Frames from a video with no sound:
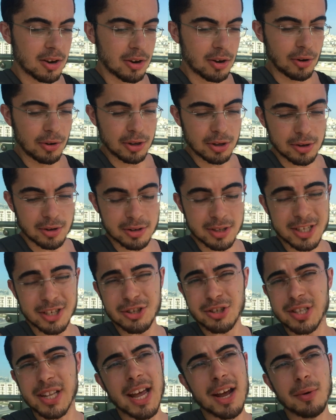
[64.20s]
or you could
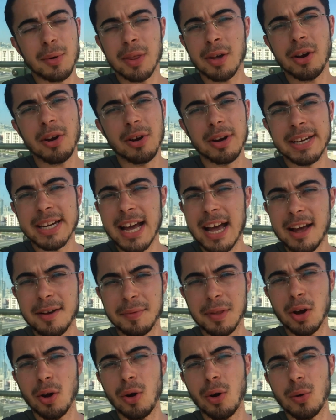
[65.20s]
just stay with her and
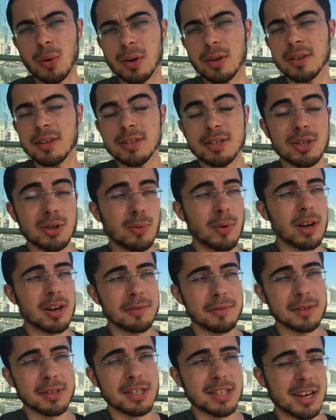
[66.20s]
have the hole. So what
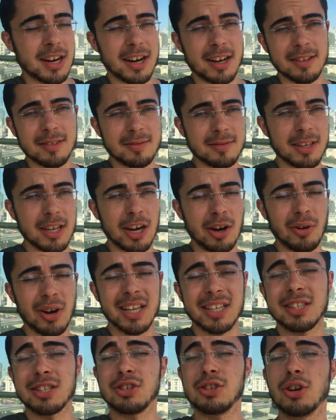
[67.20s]
if it's not, you know,
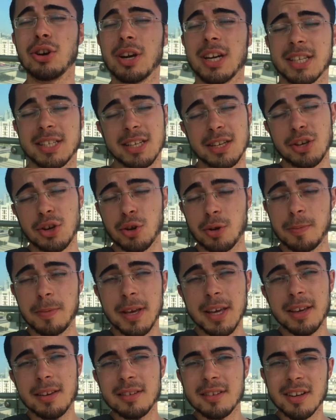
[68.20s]
as good as it could
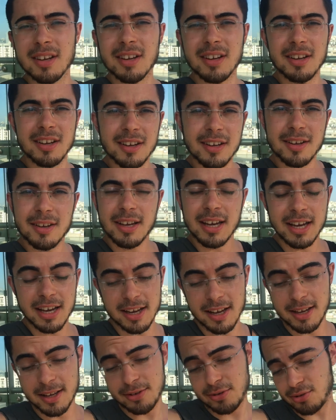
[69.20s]
be?
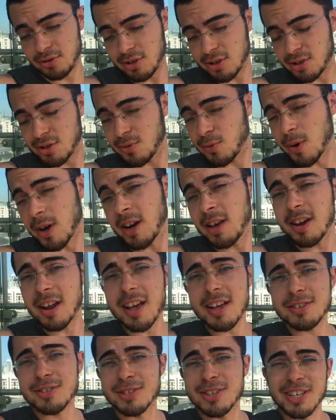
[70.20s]
It's just what it
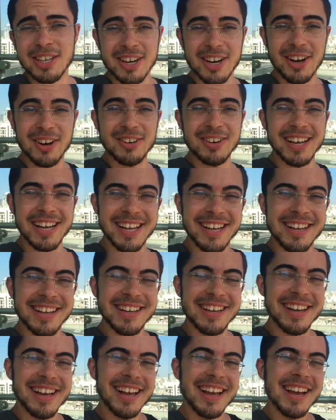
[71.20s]
is, you know?
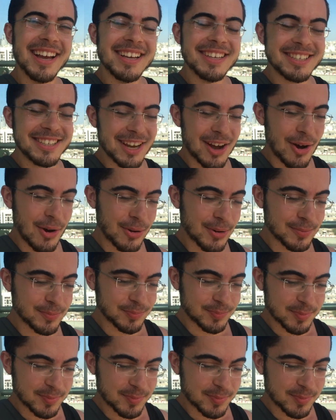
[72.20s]
So